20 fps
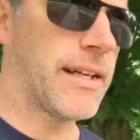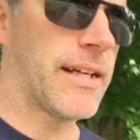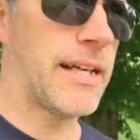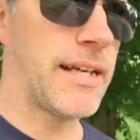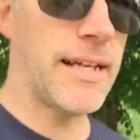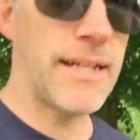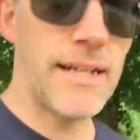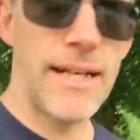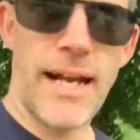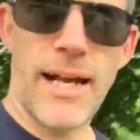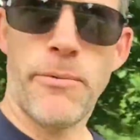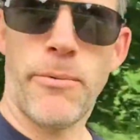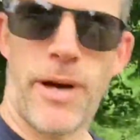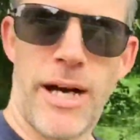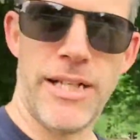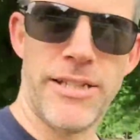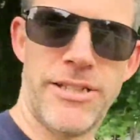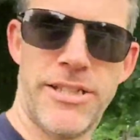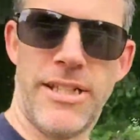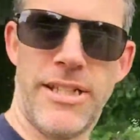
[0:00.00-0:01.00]
he and I
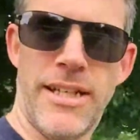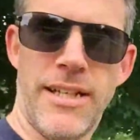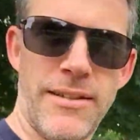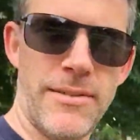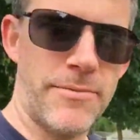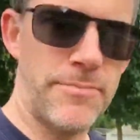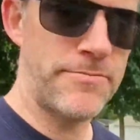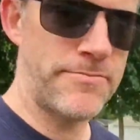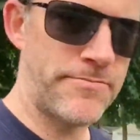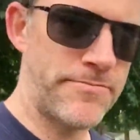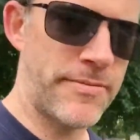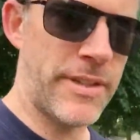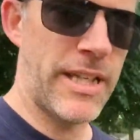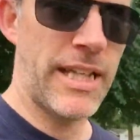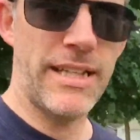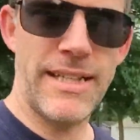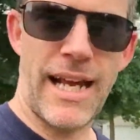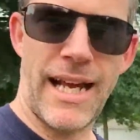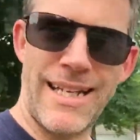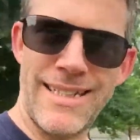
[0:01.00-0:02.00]
watched it
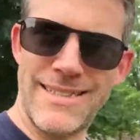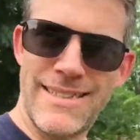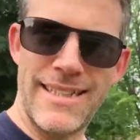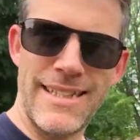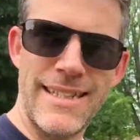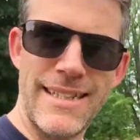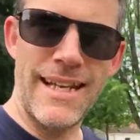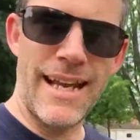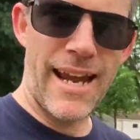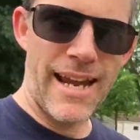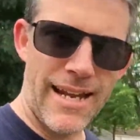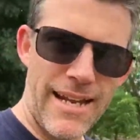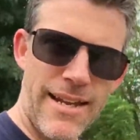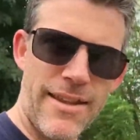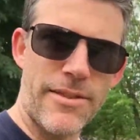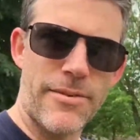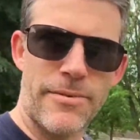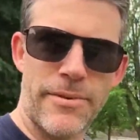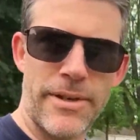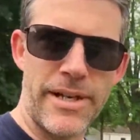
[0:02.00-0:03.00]
in nineteen
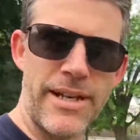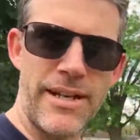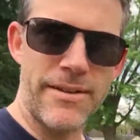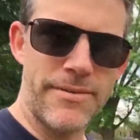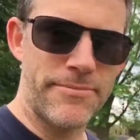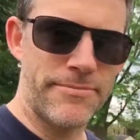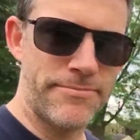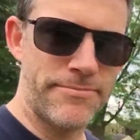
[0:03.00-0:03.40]
eighty-three,